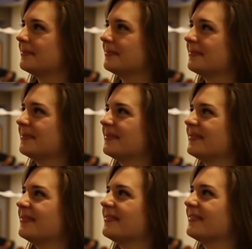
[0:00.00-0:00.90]

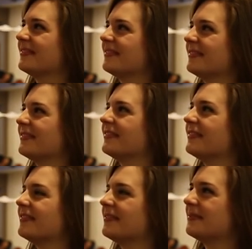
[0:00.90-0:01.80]

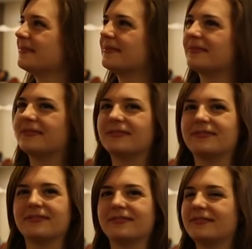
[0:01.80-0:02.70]

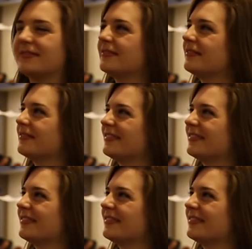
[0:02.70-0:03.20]
The person shown says nothing.